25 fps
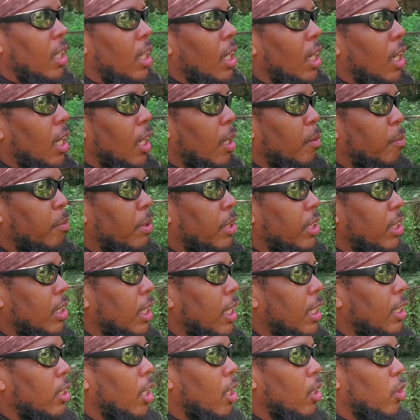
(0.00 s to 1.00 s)
uh,
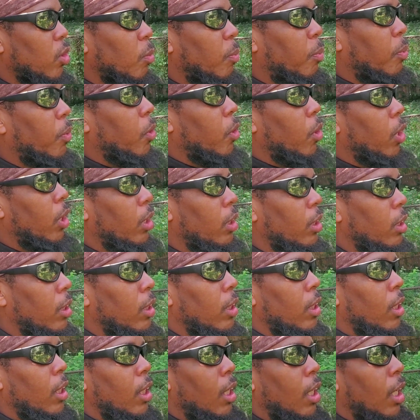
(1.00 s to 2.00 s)
appreciate y'all support
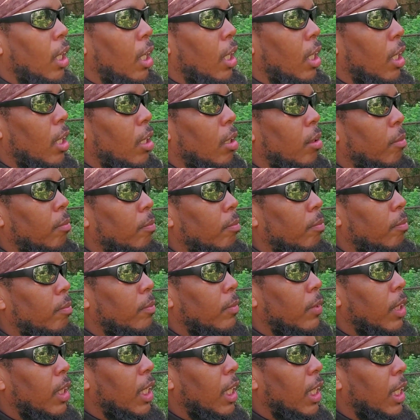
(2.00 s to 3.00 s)
um,
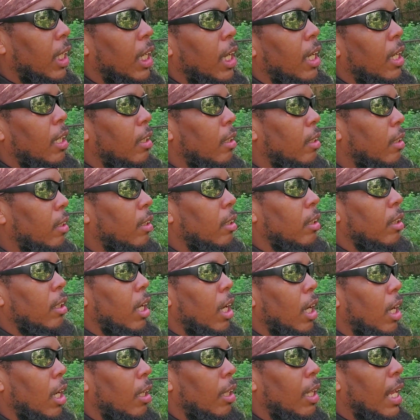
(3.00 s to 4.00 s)
and again
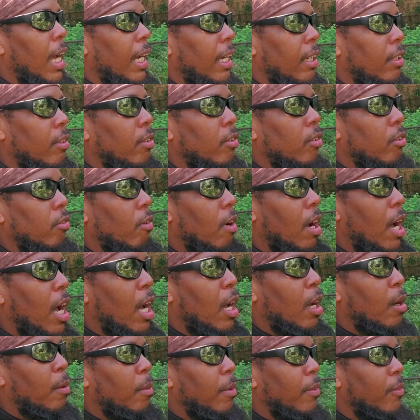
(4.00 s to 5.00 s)
uh, like and
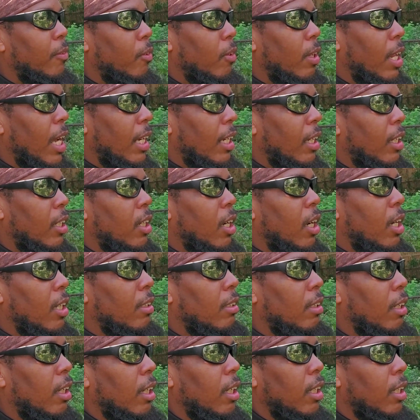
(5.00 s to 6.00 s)
subscribe if you like the
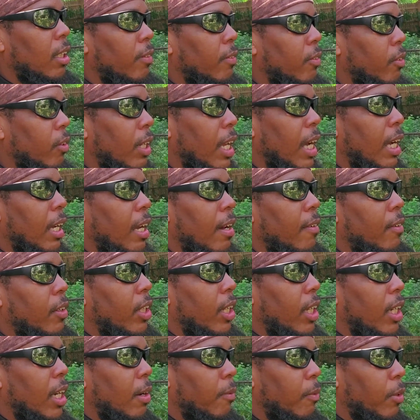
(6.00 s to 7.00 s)
content if you like
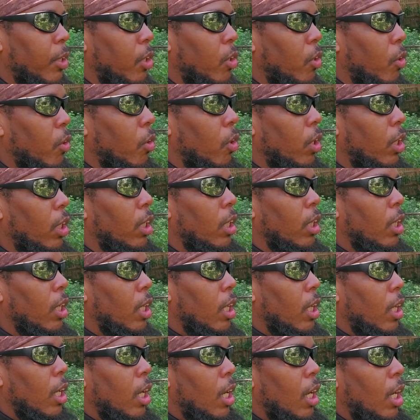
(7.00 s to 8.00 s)
everything that we're doing
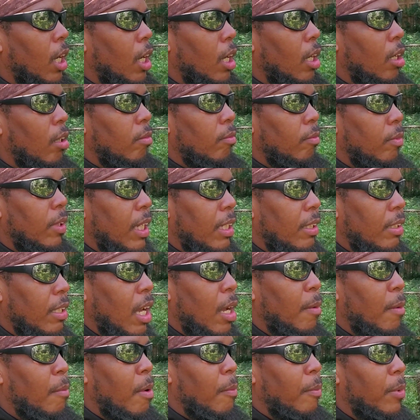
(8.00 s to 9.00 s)
um, next
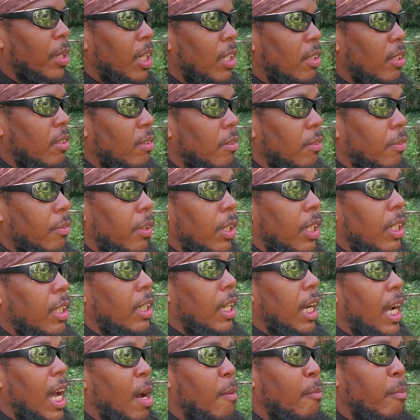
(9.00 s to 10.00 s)
time I'm gonna get some footage.
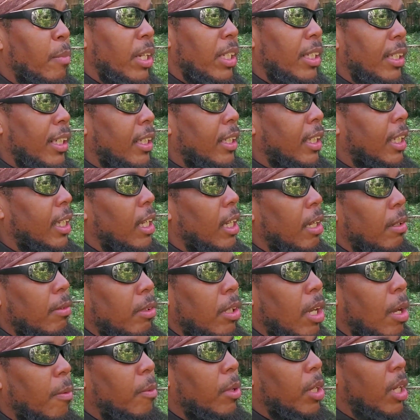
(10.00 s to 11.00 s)
I got a bunch of cleanups
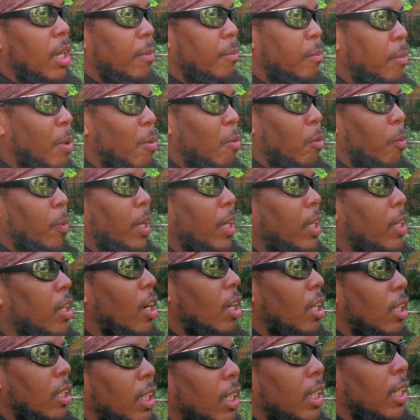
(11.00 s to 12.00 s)
coming up. People been
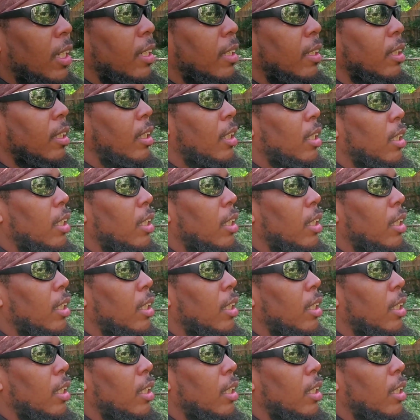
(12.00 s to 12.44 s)
calling in